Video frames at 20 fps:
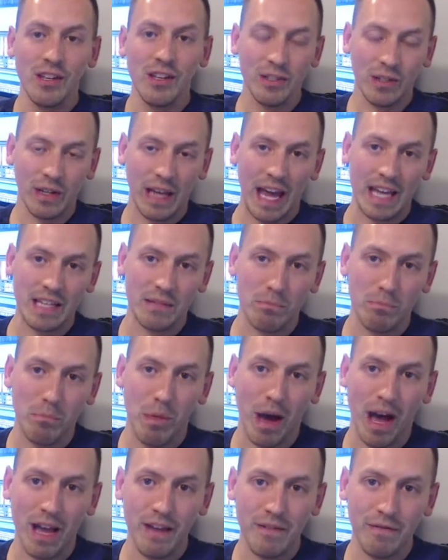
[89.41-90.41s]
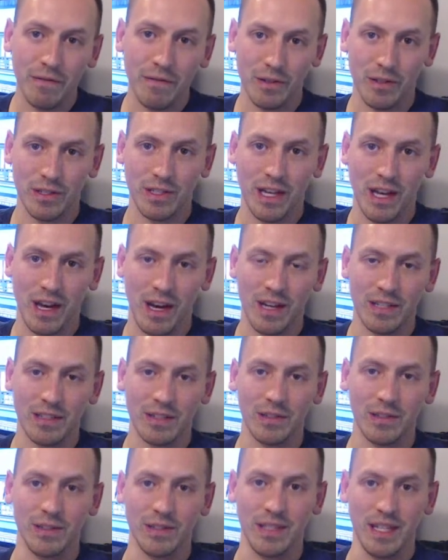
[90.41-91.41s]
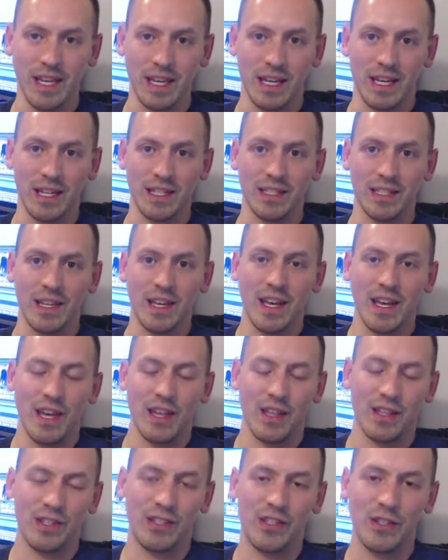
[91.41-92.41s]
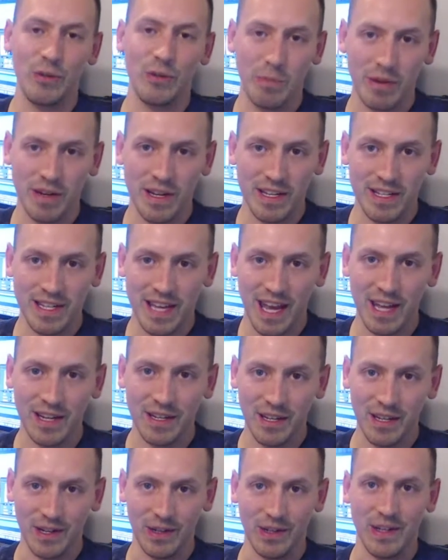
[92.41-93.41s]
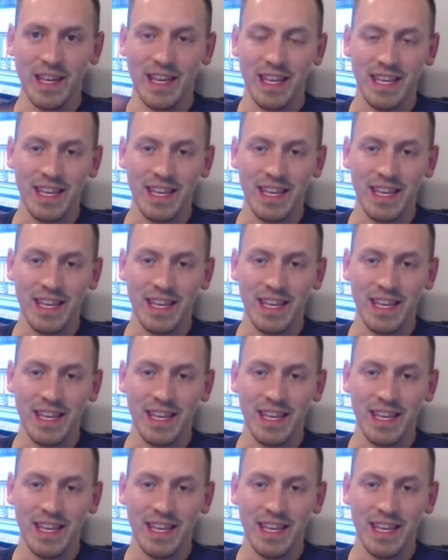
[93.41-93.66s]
So guys, my first console is the Super Nintendo.